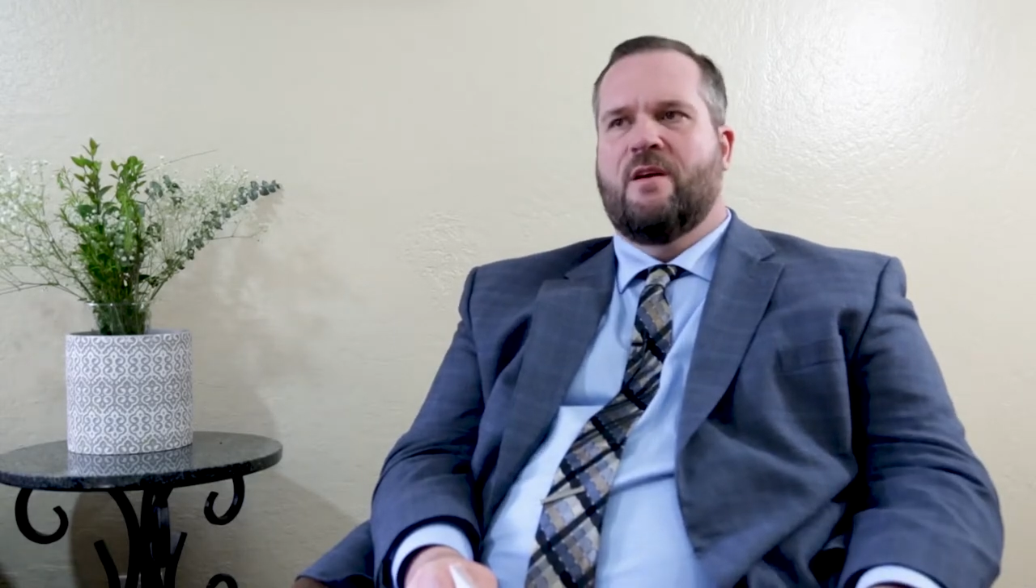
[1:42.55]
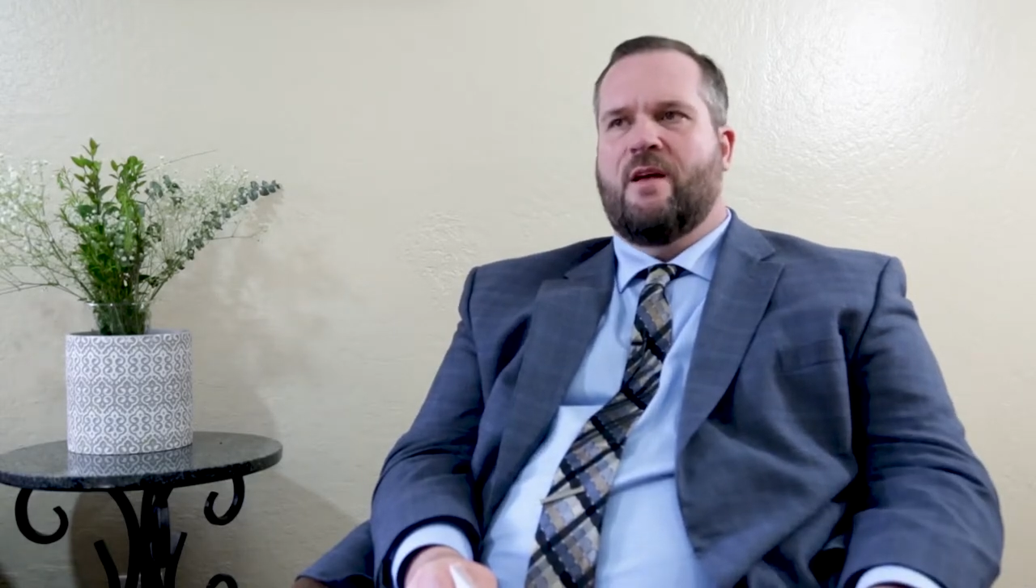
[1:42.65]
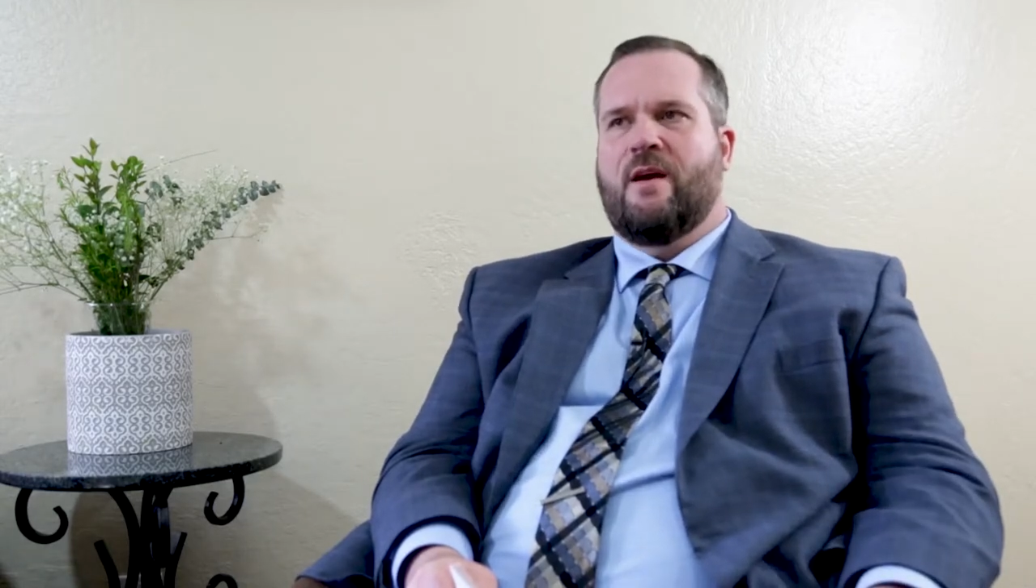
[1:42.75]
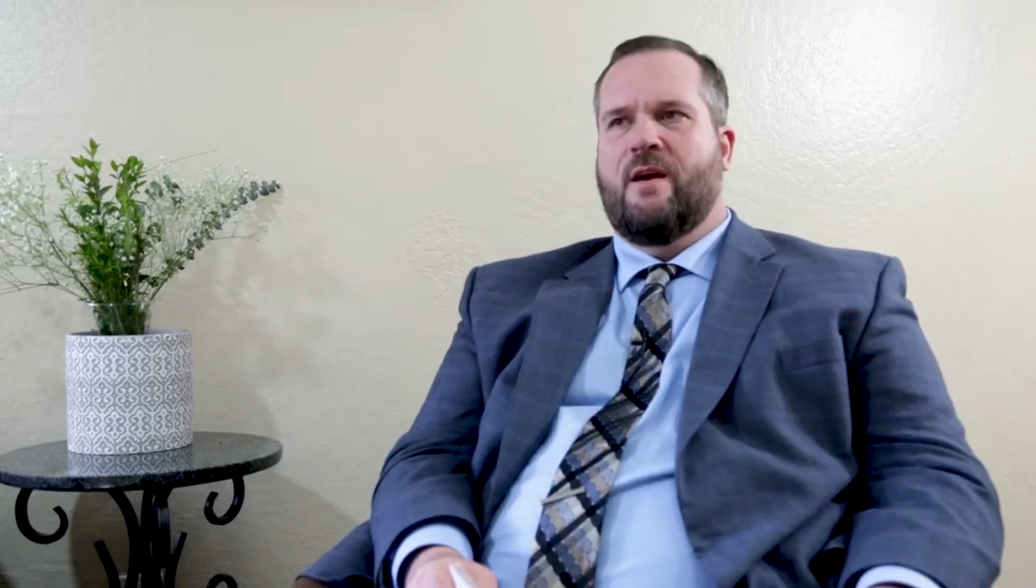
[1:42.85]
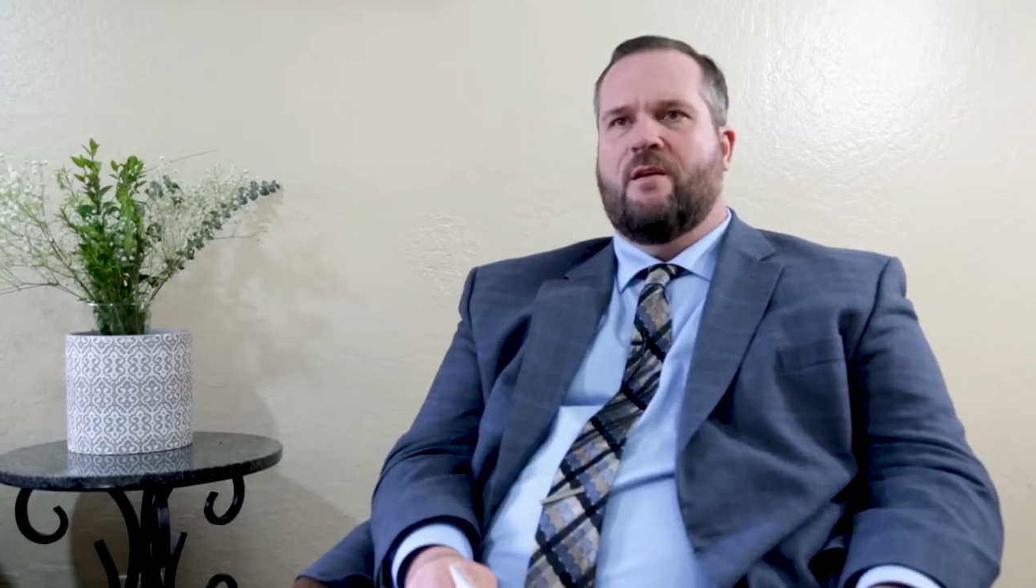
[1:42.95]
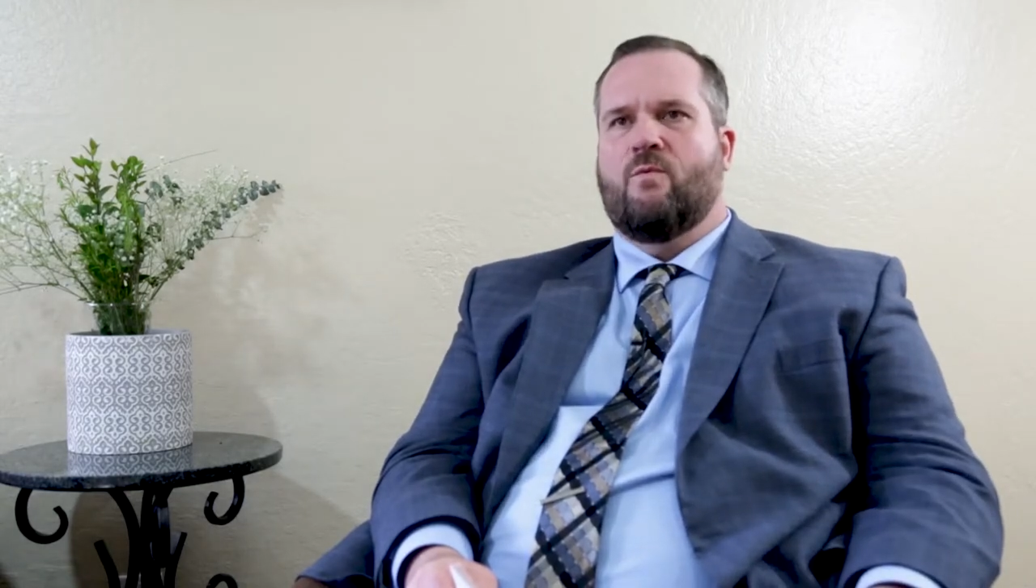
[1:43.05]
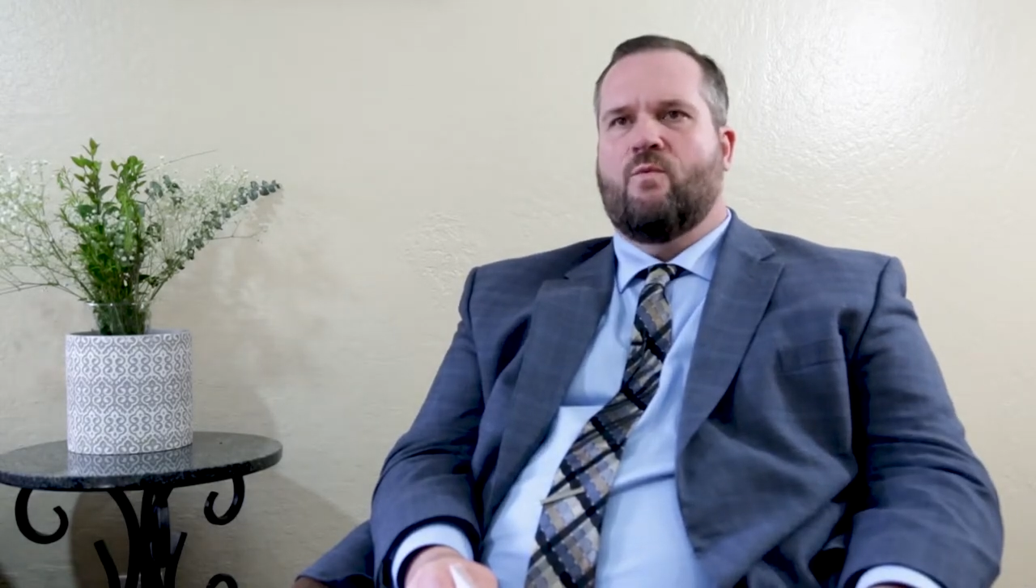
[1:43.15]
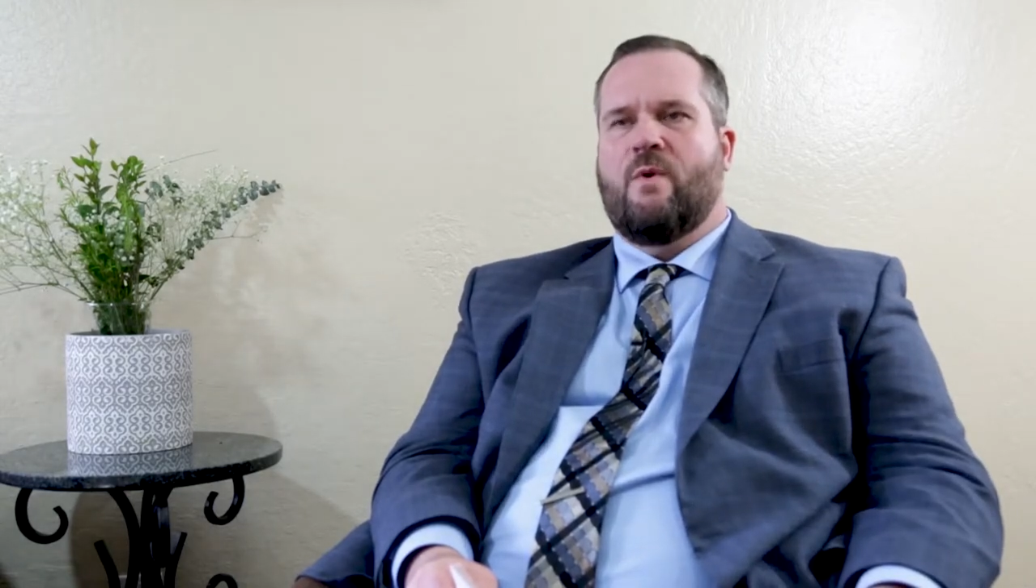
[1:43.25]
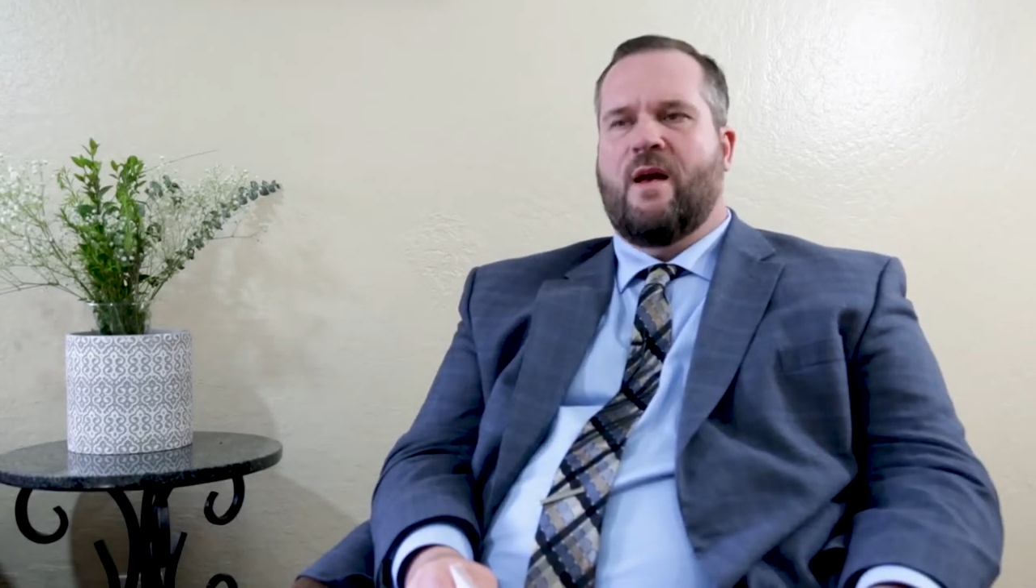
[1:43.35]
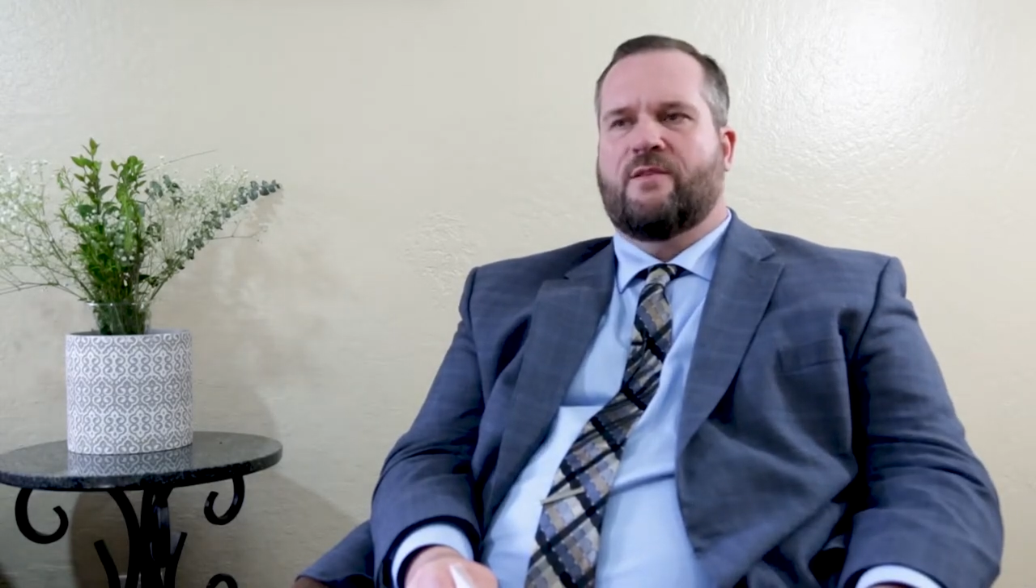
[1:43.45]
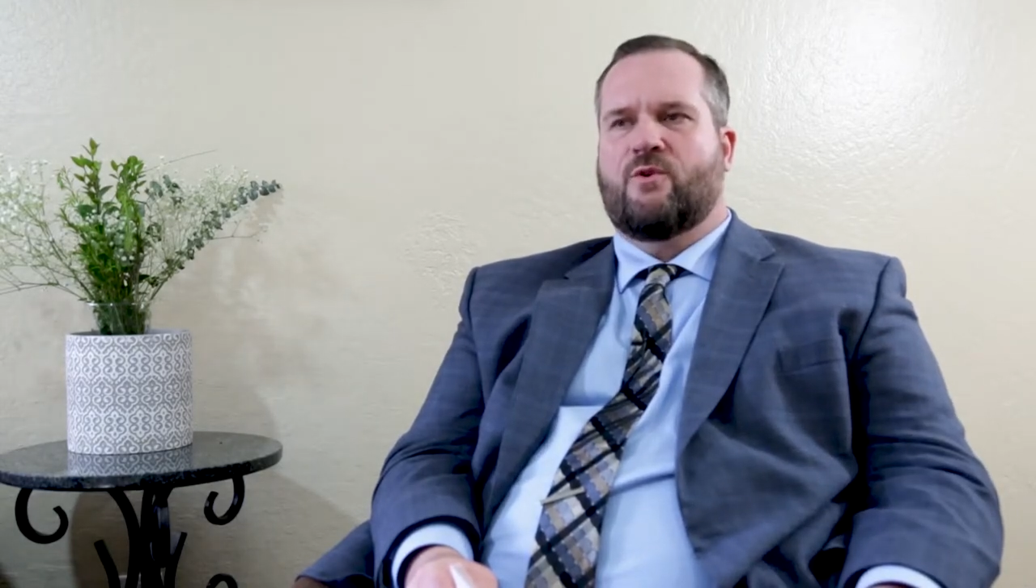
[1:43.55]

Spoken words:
And as